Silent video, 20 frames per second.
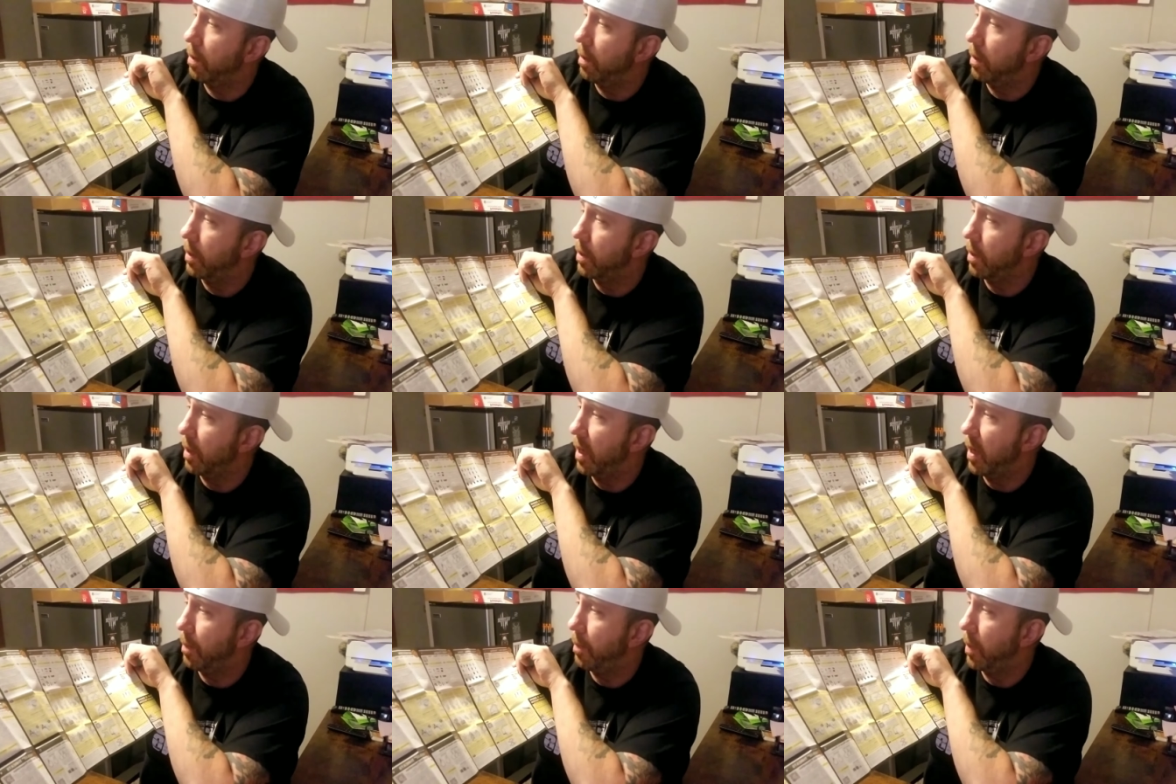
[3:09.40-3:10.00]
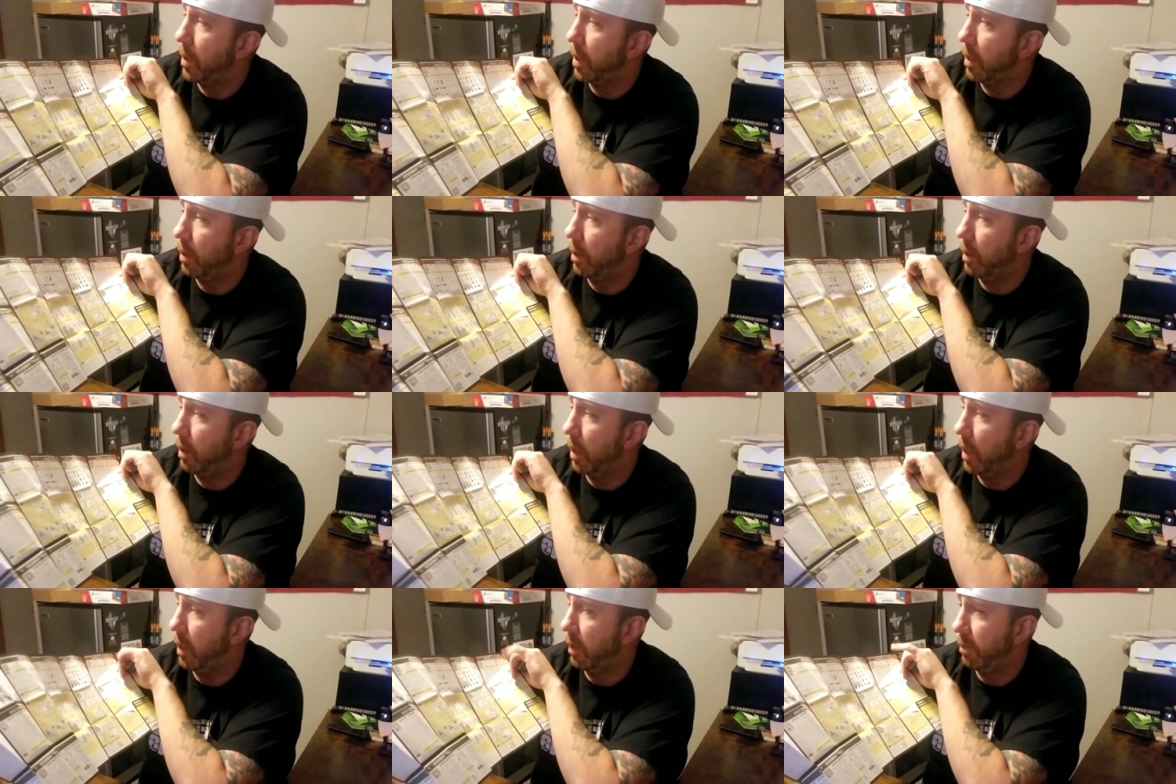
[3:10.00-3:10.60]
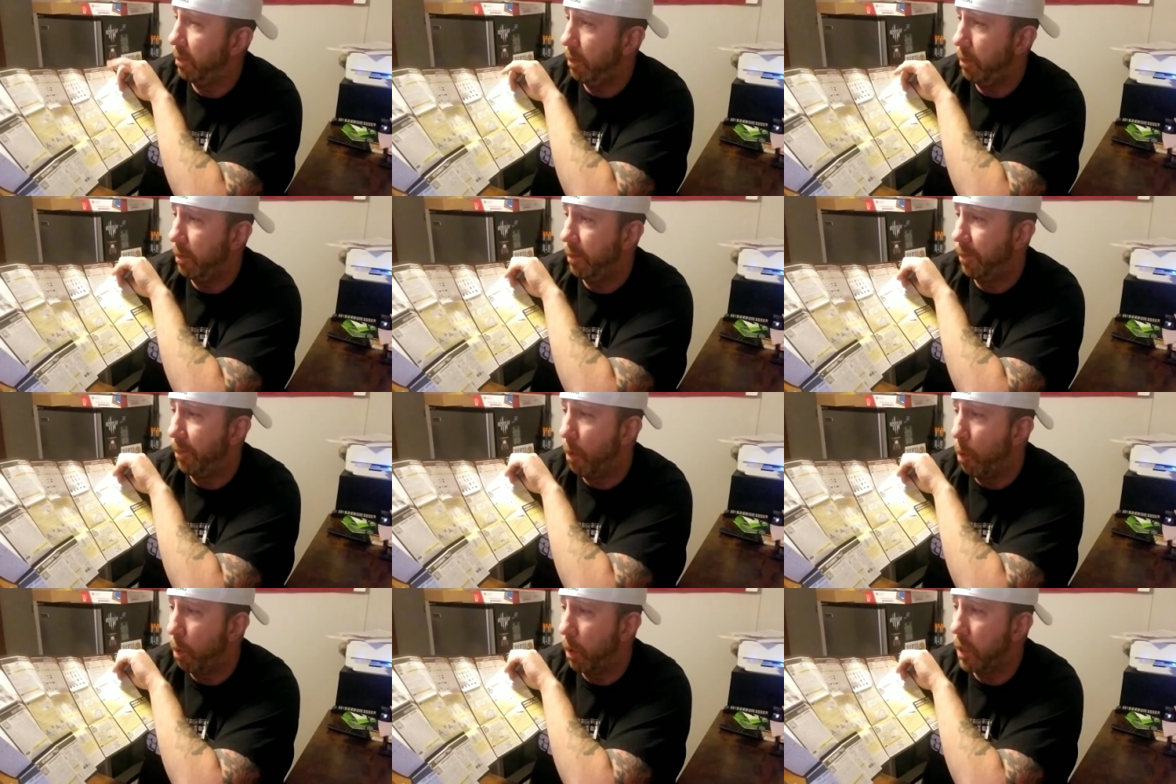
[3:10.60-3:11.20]
to trapping, food
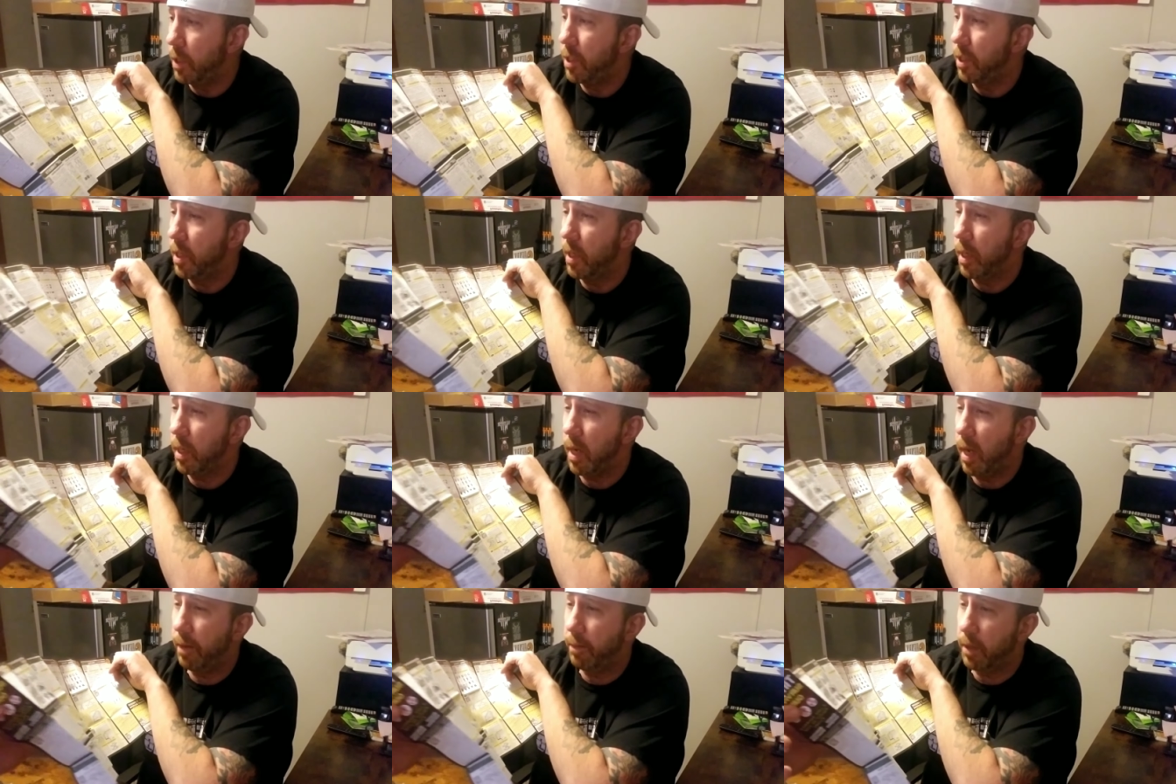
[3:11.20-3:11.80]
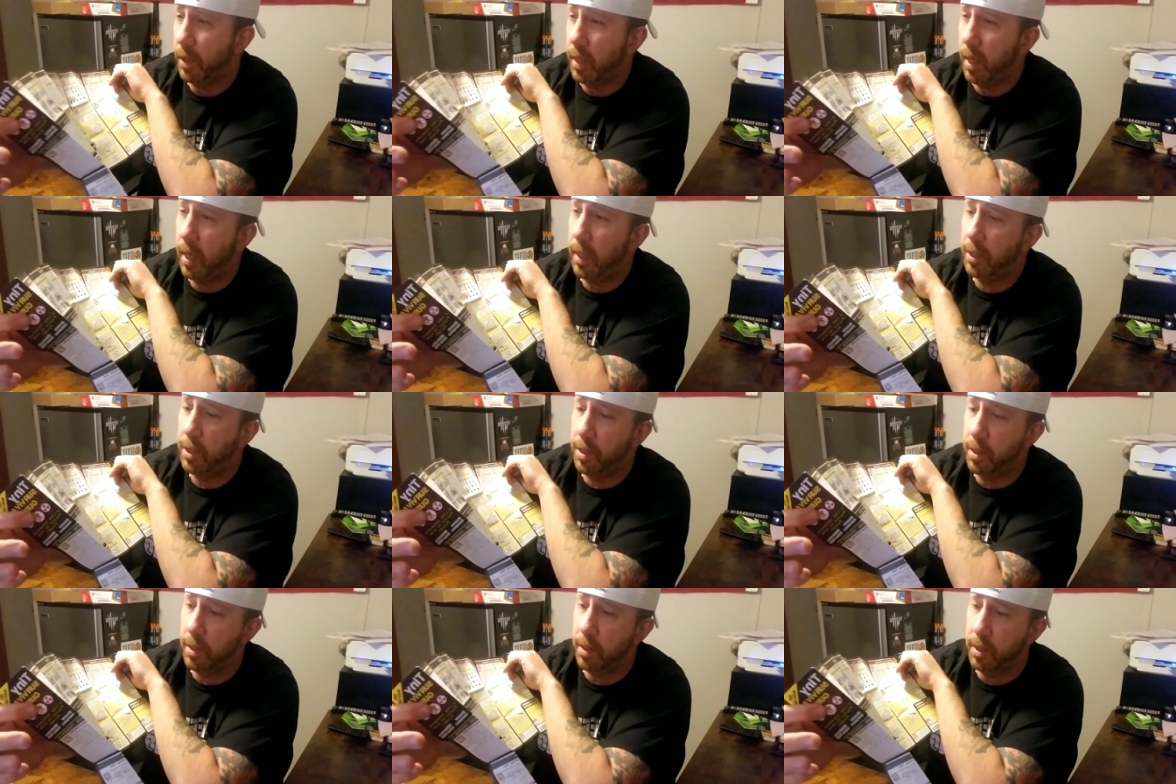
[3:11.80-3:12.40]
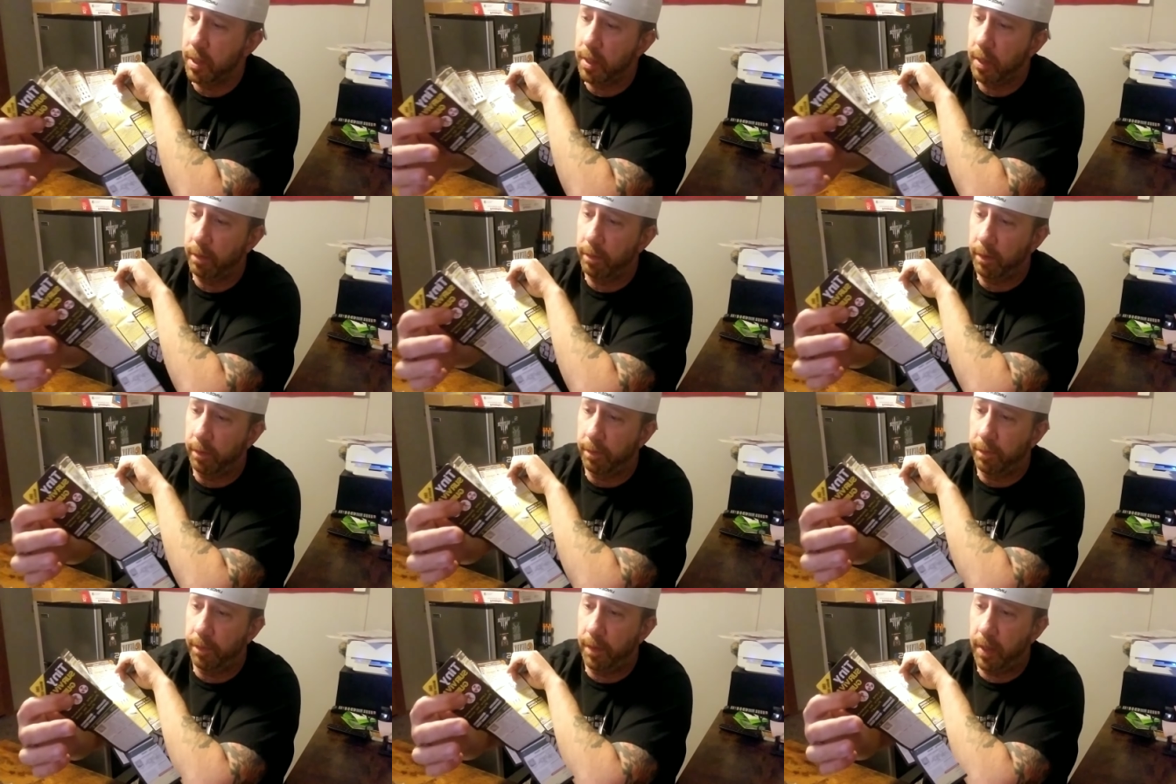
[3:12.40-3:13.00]
foraging, navigation,
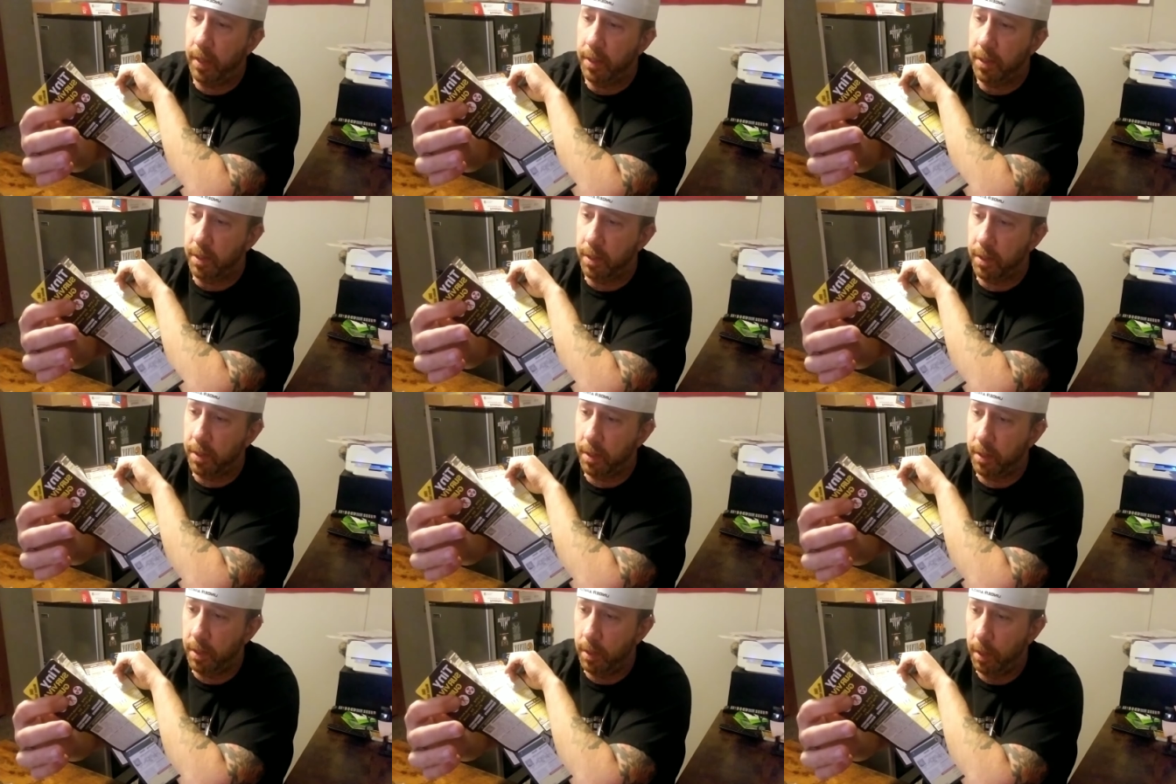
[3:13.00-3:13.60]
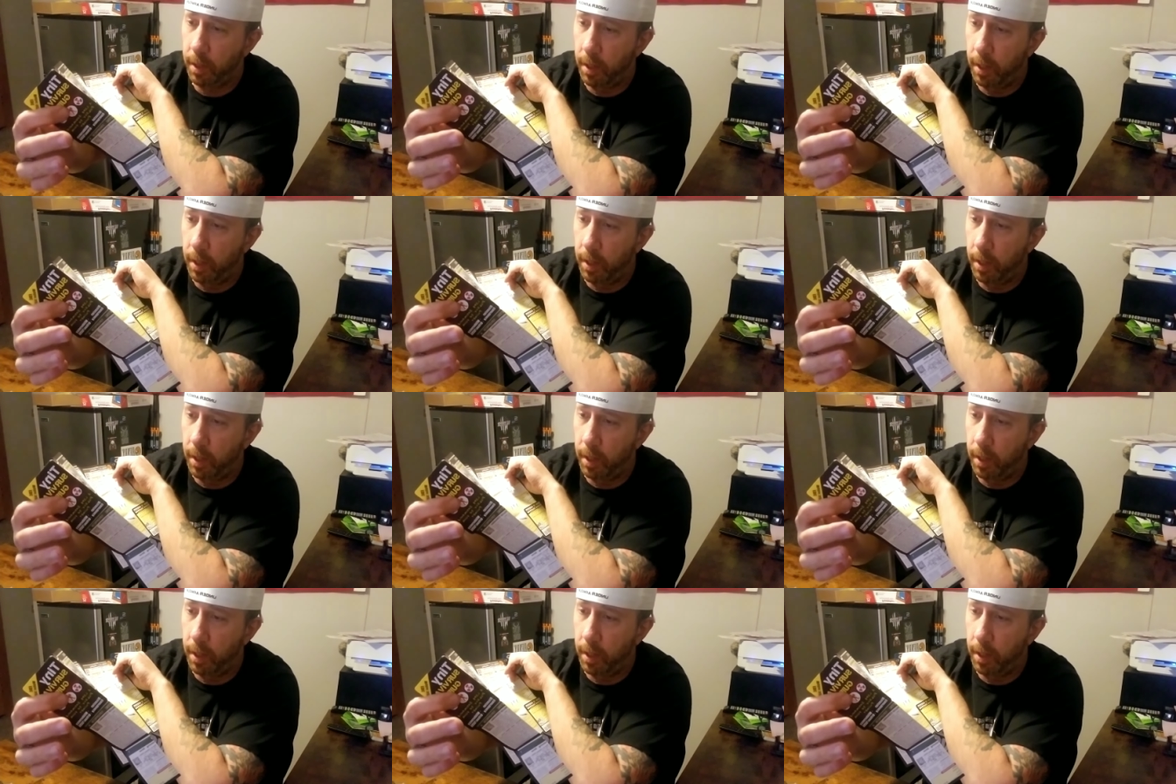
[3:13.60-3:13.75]
self-defense,